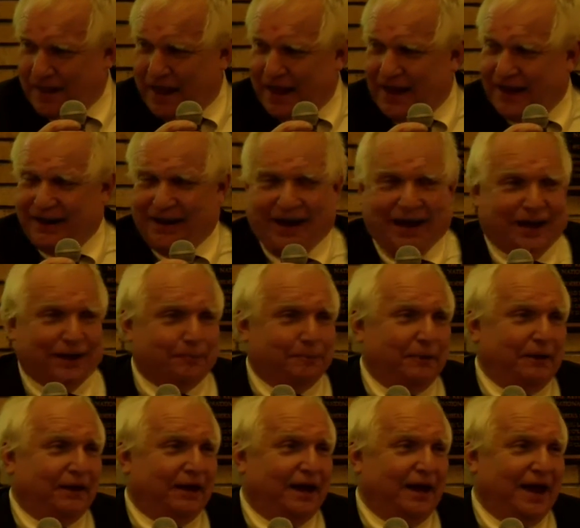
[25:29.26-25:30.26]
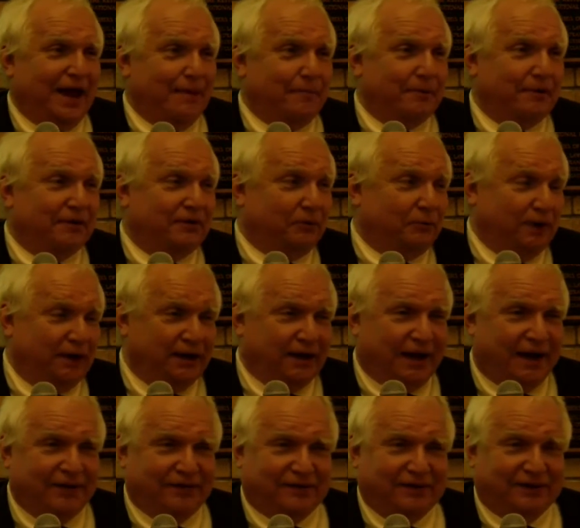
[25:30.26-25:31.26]
in helping that happen to
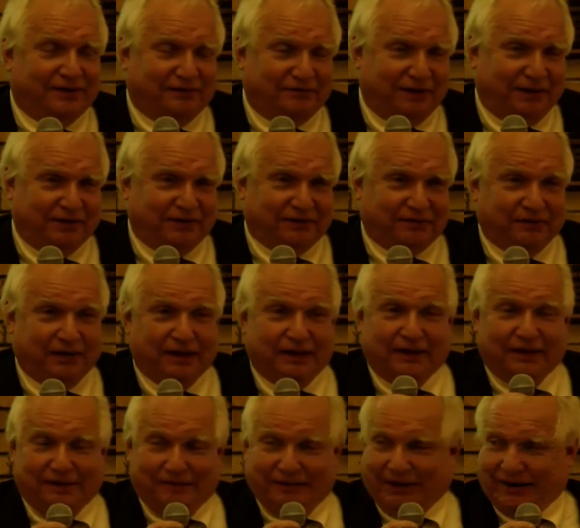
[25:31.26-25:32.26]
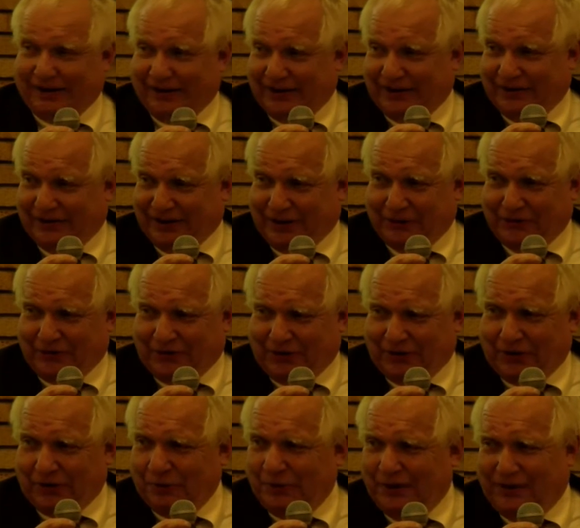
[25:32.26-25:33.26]
realize this vision, because there was
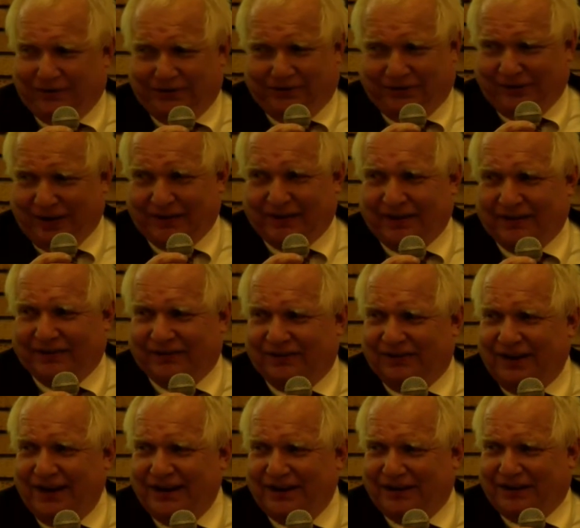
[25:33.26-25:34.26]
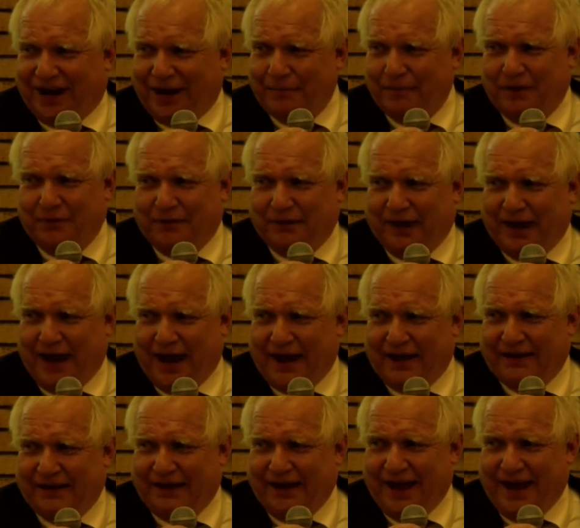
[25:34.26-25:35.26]
always, I think, Steele coming with hat
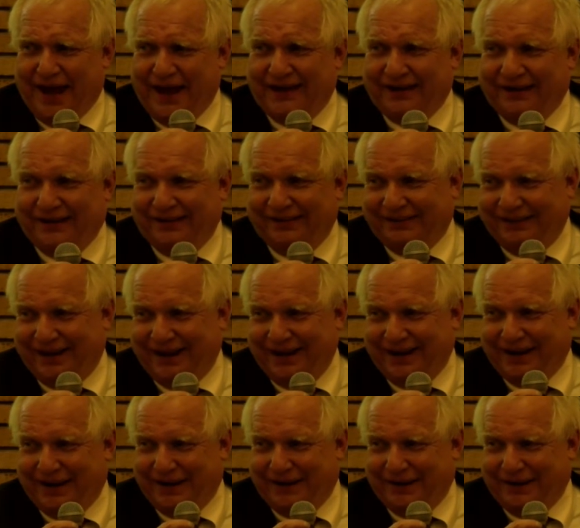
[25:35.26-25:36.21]
in hand and saying,